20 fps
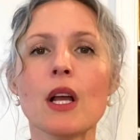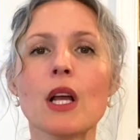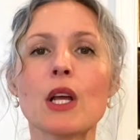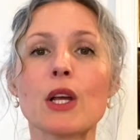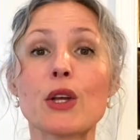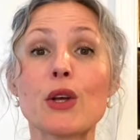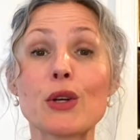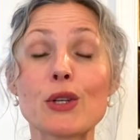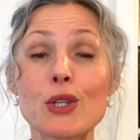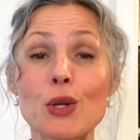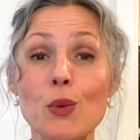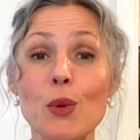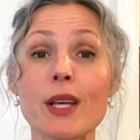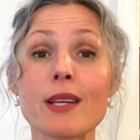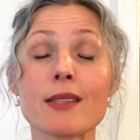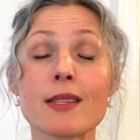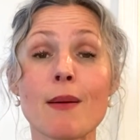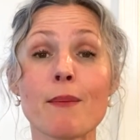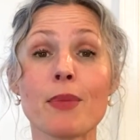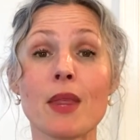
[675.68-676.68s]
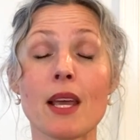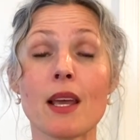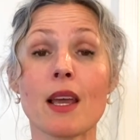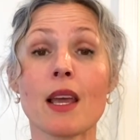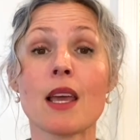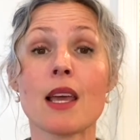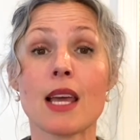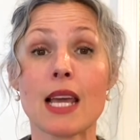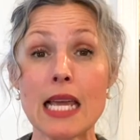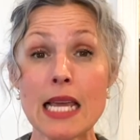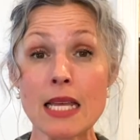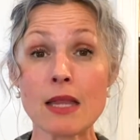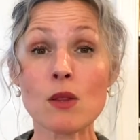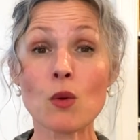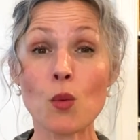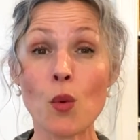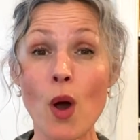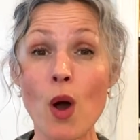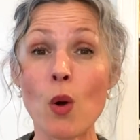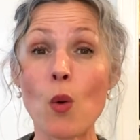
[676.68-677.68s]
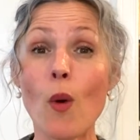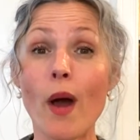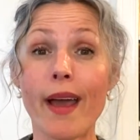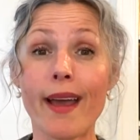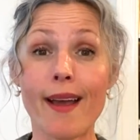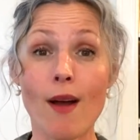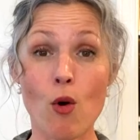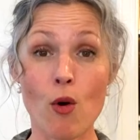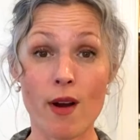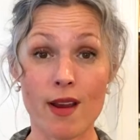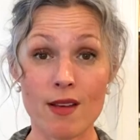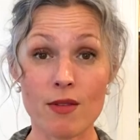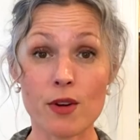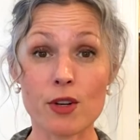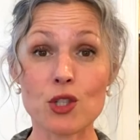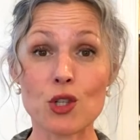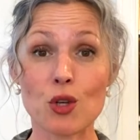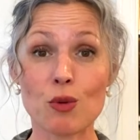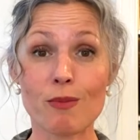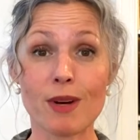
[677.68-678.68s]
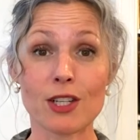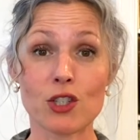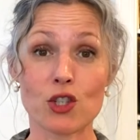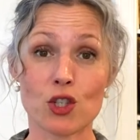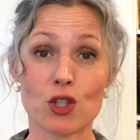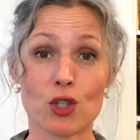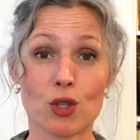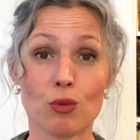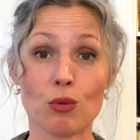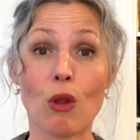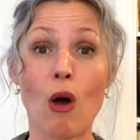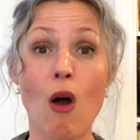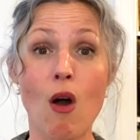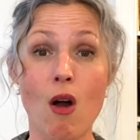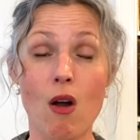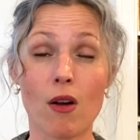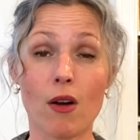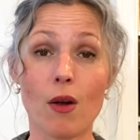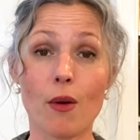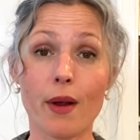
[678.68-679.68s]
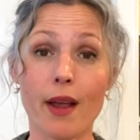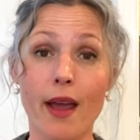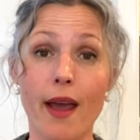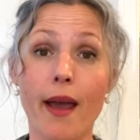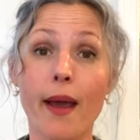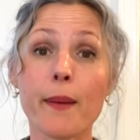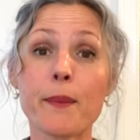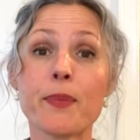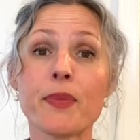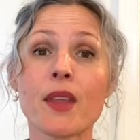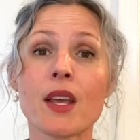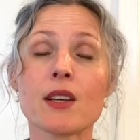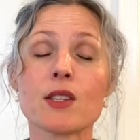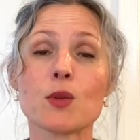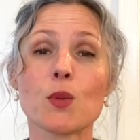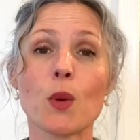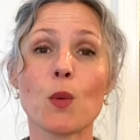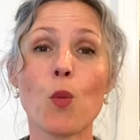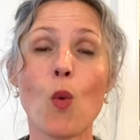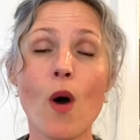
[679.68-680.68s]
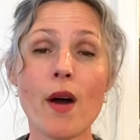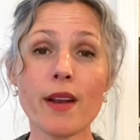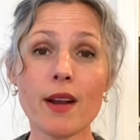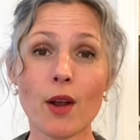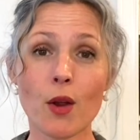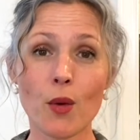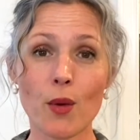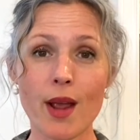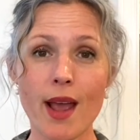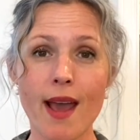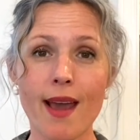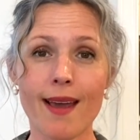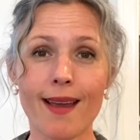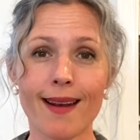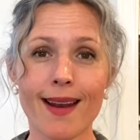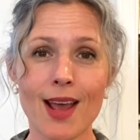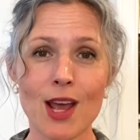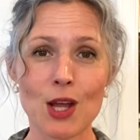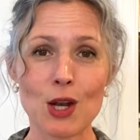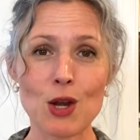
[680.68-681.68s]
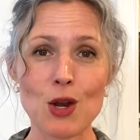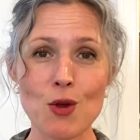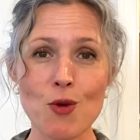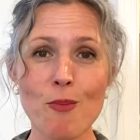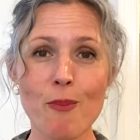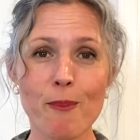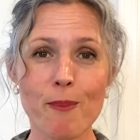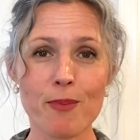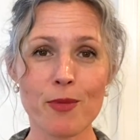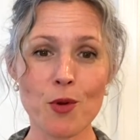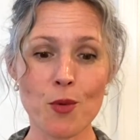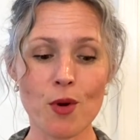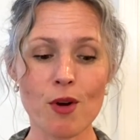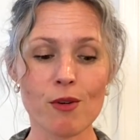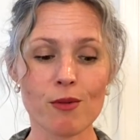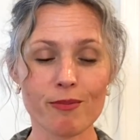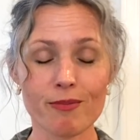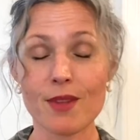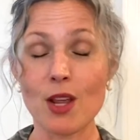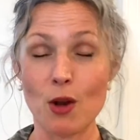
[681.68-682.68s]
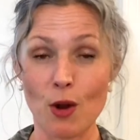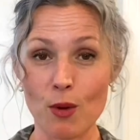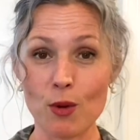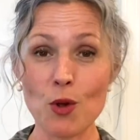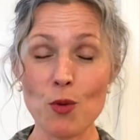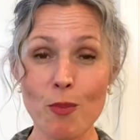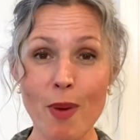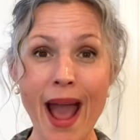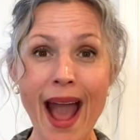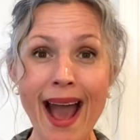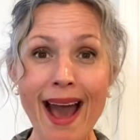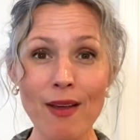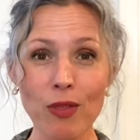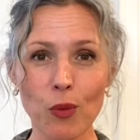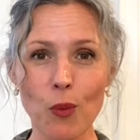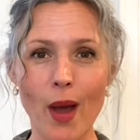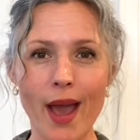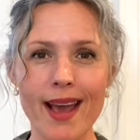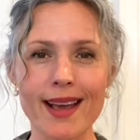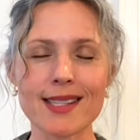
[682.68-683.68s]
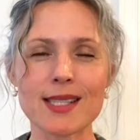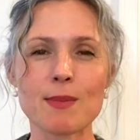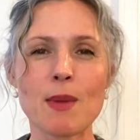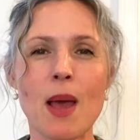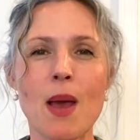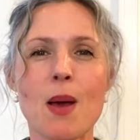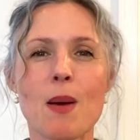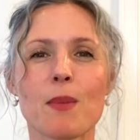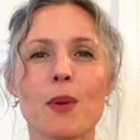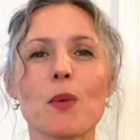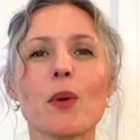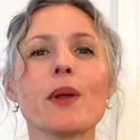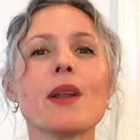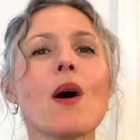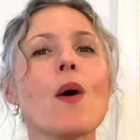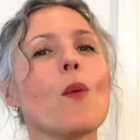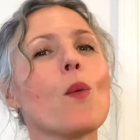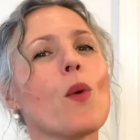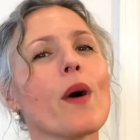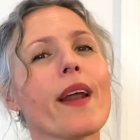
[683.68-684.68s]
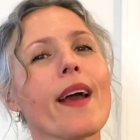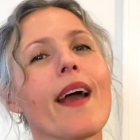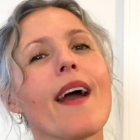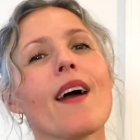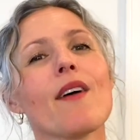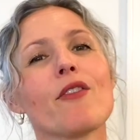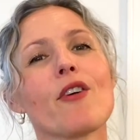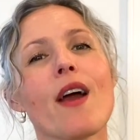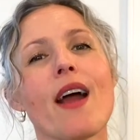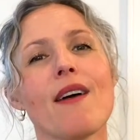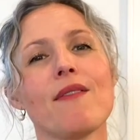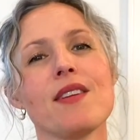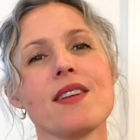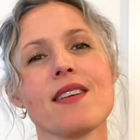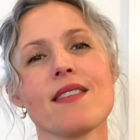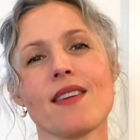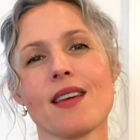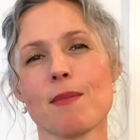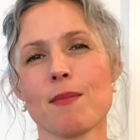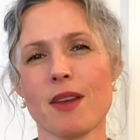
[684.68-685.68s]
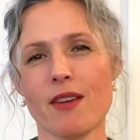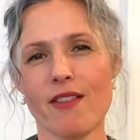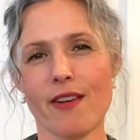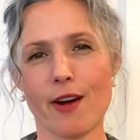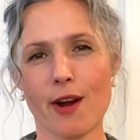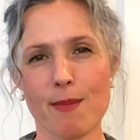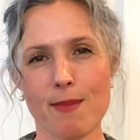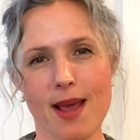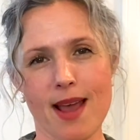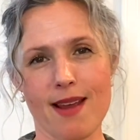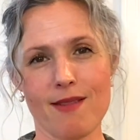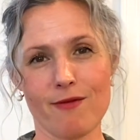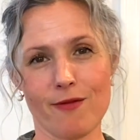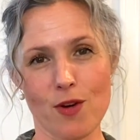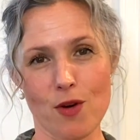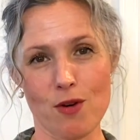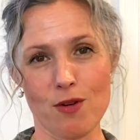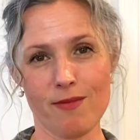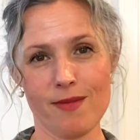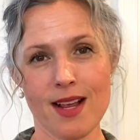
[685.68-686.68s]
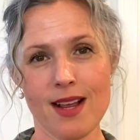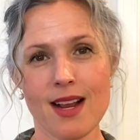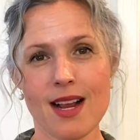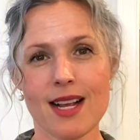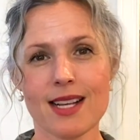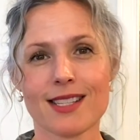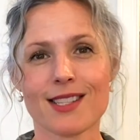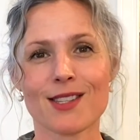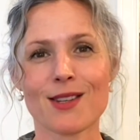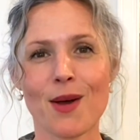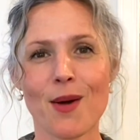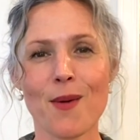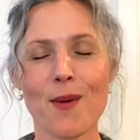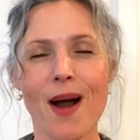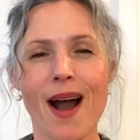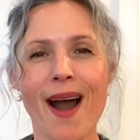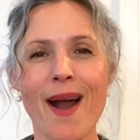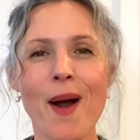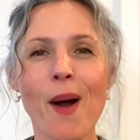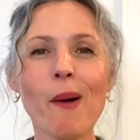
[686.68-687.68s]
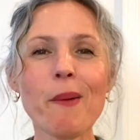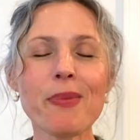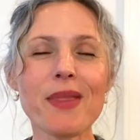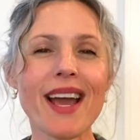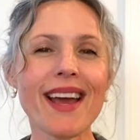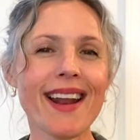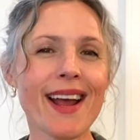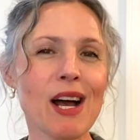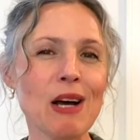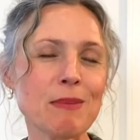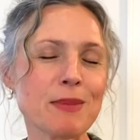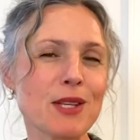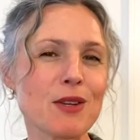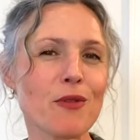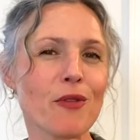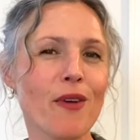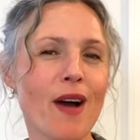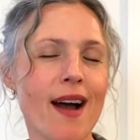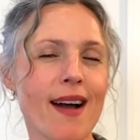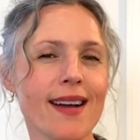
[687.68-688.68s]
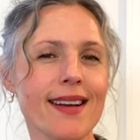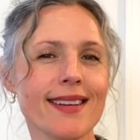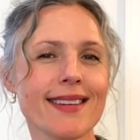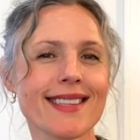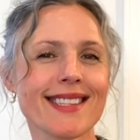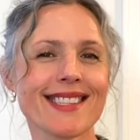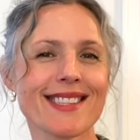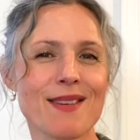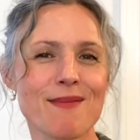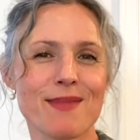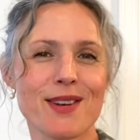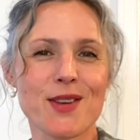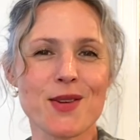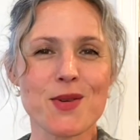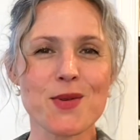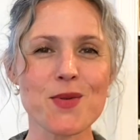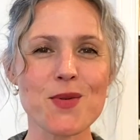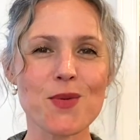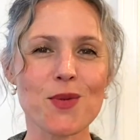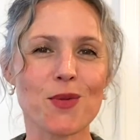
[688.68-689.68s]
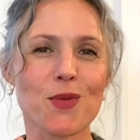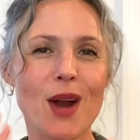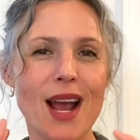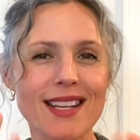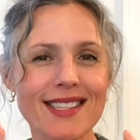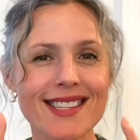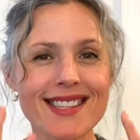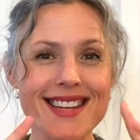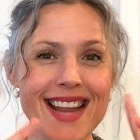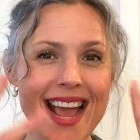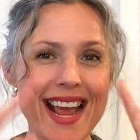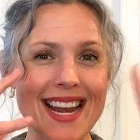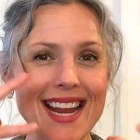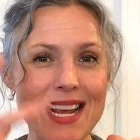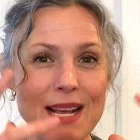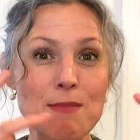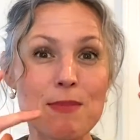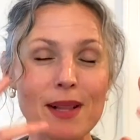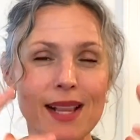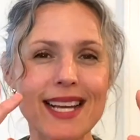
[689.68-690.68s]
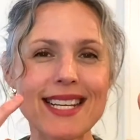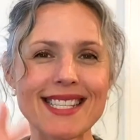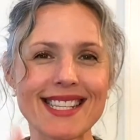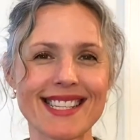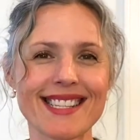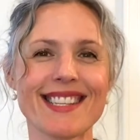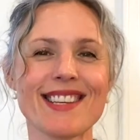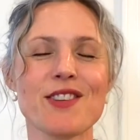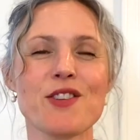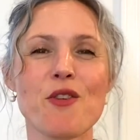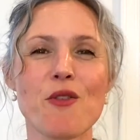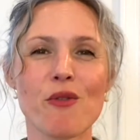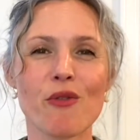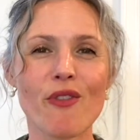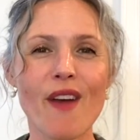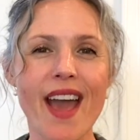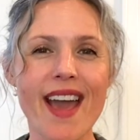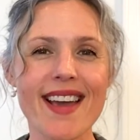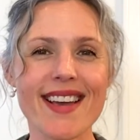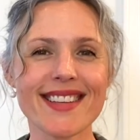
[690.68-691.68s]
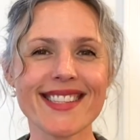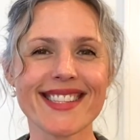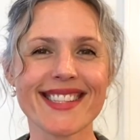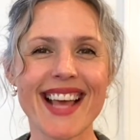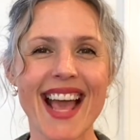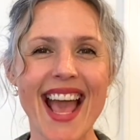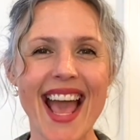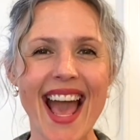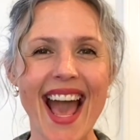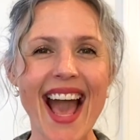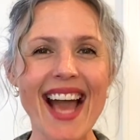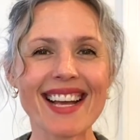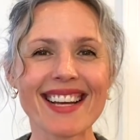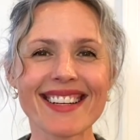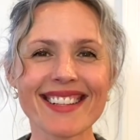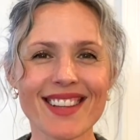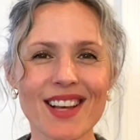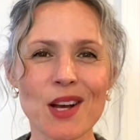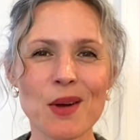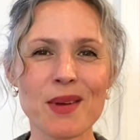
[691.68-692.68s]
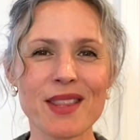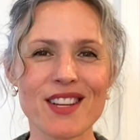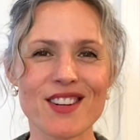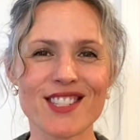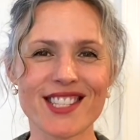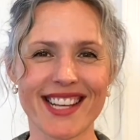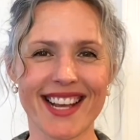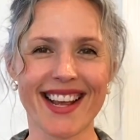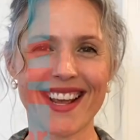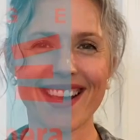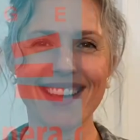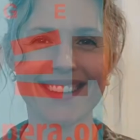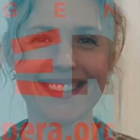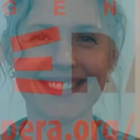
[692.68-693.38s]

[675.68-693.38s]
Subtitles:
you're doing something in the wrong way or either too much, too long, okay? So we want to create new pathways, but we don't want to ever have anything be very painful. So I hope that helps you find some new resonating places in your face, and good luck with your singing.